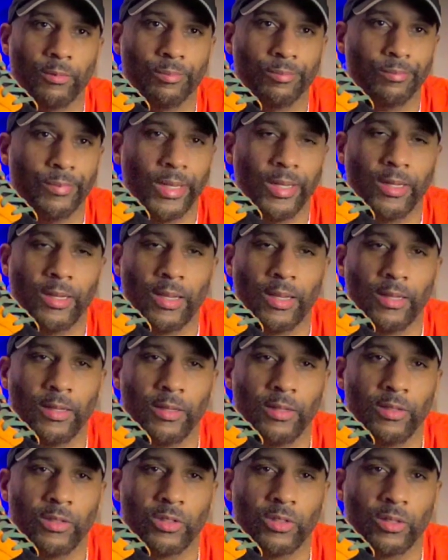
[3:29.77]
mid
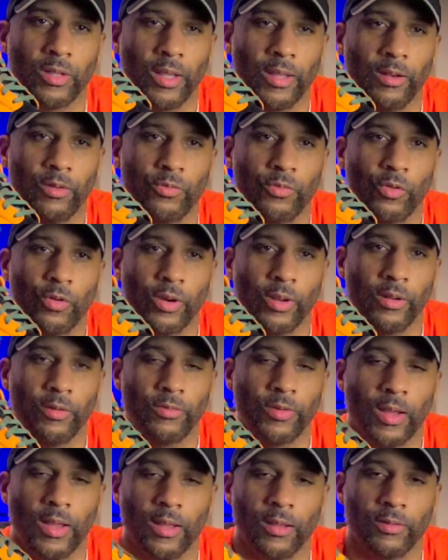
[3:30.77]
80s, 84,
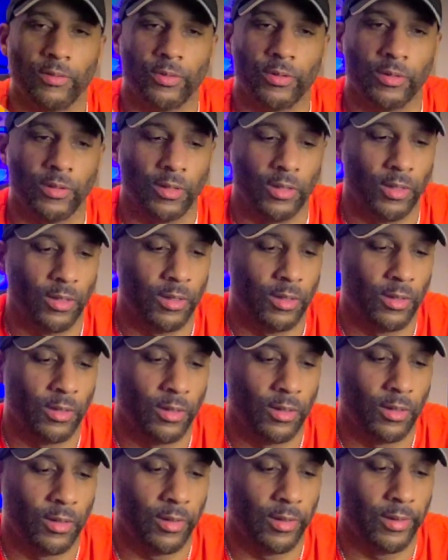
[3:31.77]
85
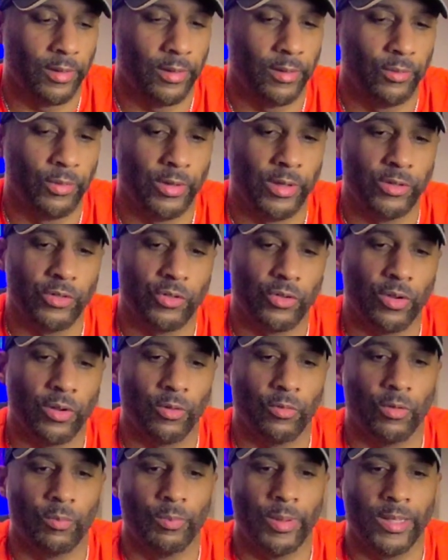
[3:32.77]
uh, where they
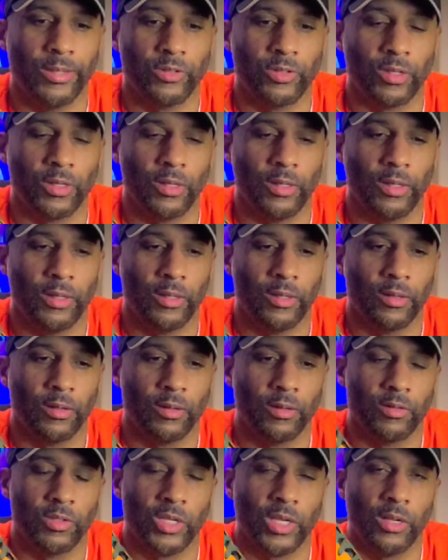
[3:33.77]
started with basically
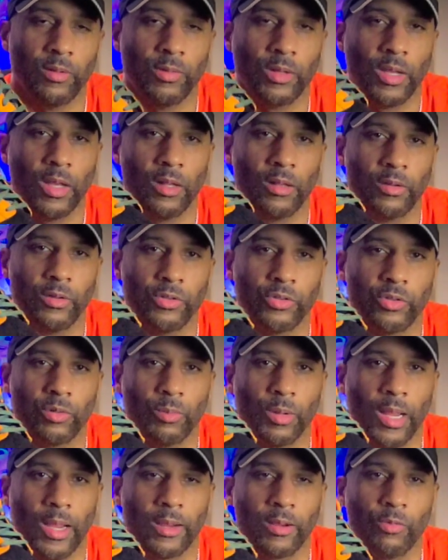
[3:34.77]
team colors, your
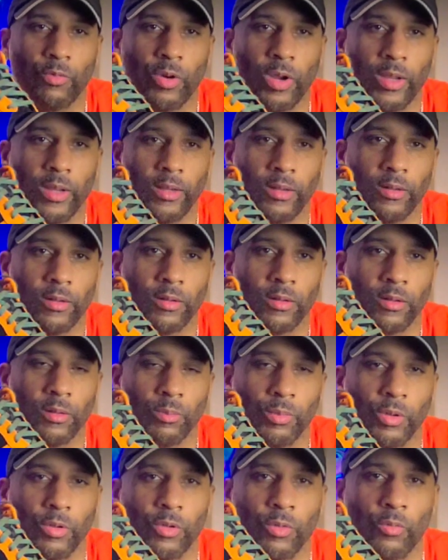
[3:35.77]
black and white, your
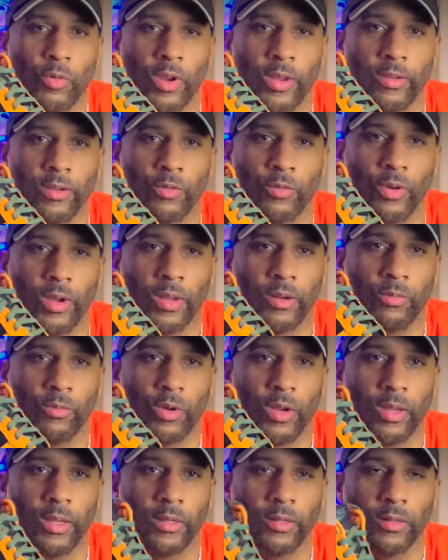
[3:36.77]
blue and white, your red and
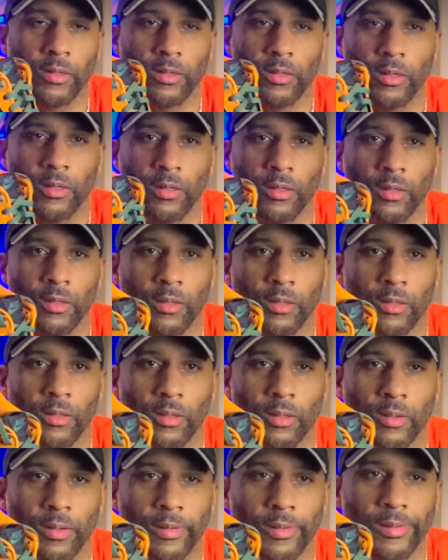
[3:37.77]
white,
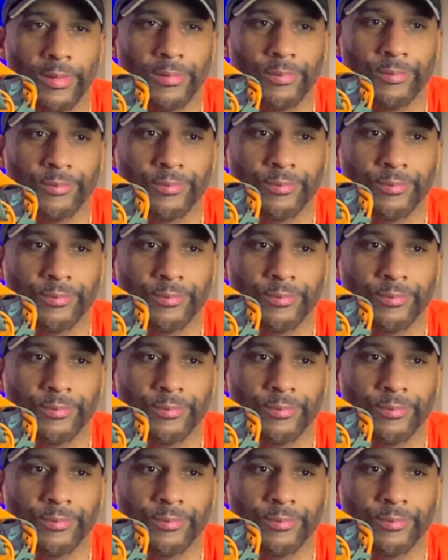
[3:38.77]
um,